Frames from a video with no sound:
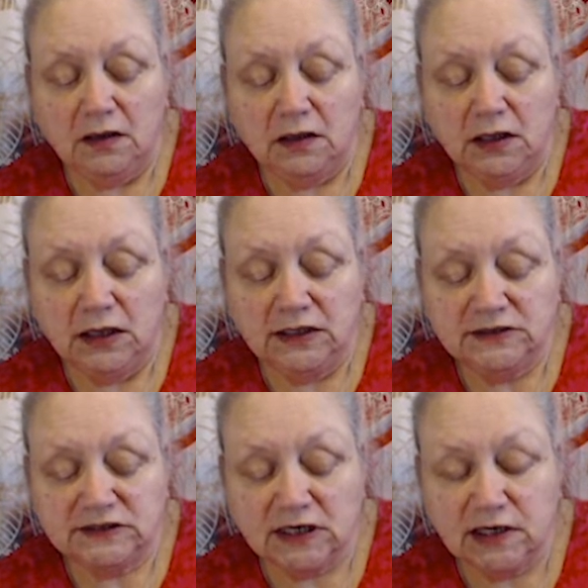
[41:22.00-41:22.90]
it's
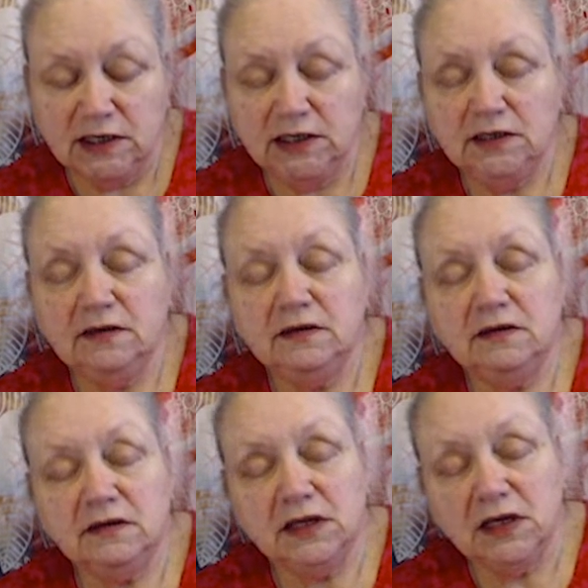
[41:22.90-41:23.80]
clear that
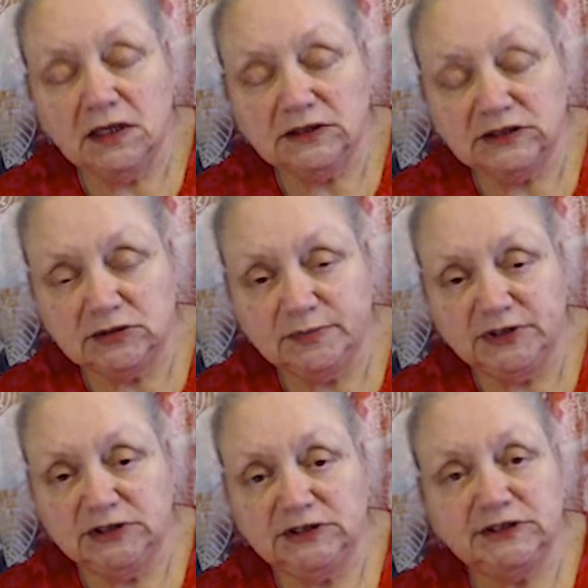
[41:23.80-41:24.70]
there has to be
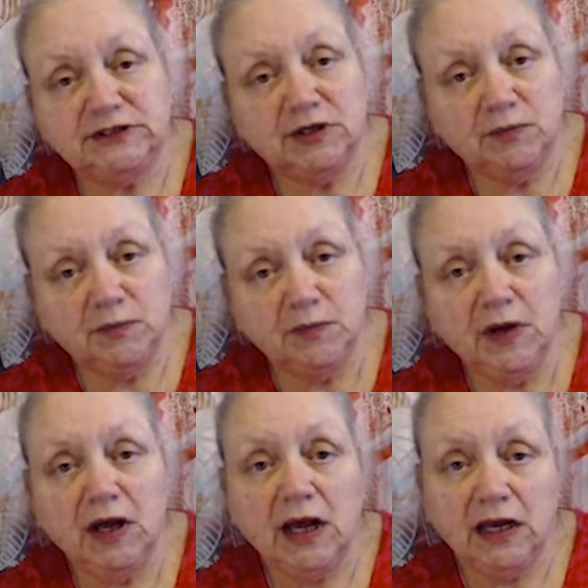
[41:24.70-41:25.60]
some
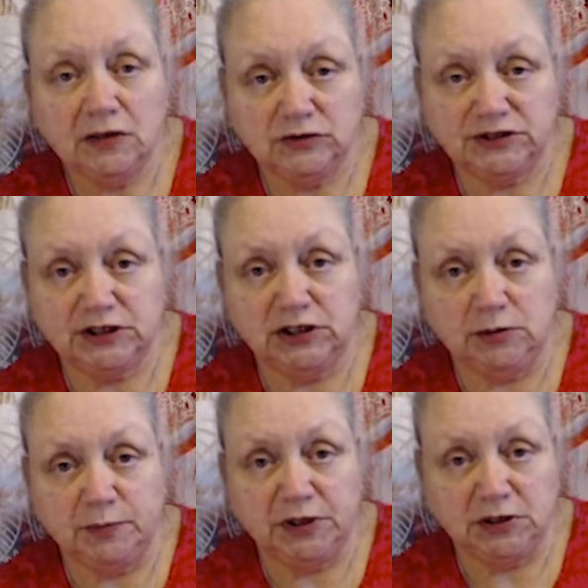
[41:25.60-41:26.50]

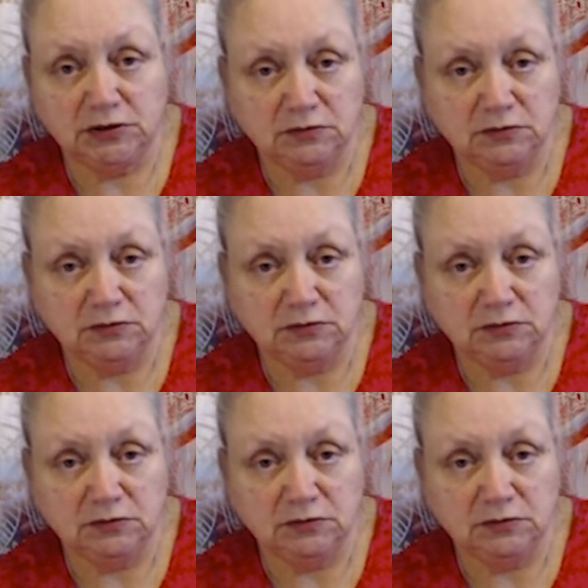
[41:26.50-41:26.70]
housekeeping.